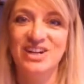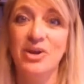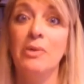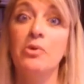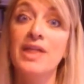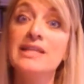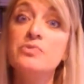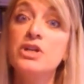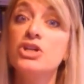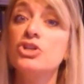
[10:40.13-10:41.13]
Okay, well,
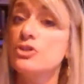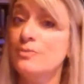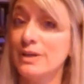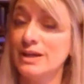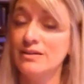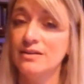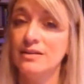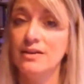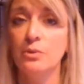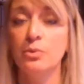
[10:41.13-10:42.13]
that's what it should be.
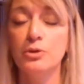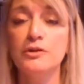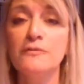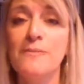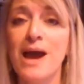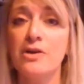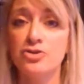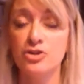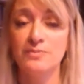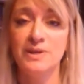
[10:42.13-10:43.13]
Word of mouth
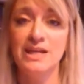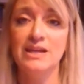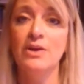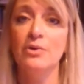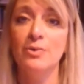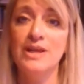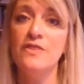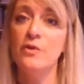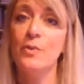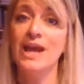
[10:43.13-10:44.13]
should be
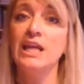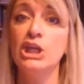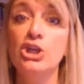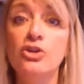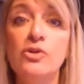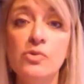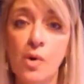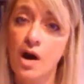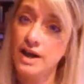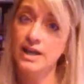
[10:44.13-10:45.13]
written the way you
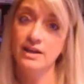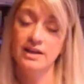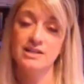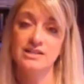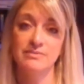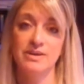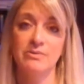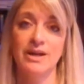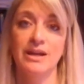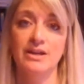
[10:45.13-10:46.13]
want it to be
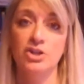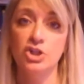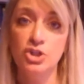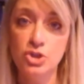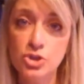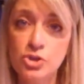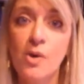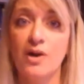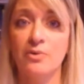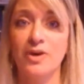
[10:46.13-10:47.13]
written. You
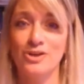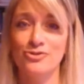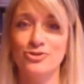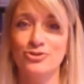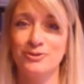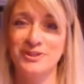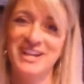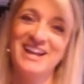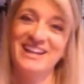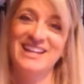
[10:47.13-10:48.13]
want to write your story,
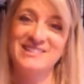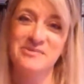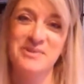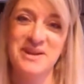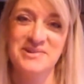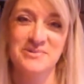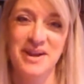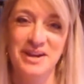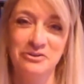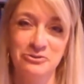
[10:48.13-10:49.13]
not let someone else
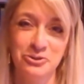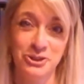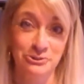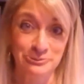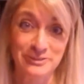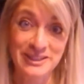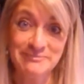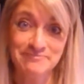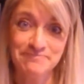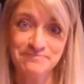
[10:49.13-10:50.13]
write it for you, right?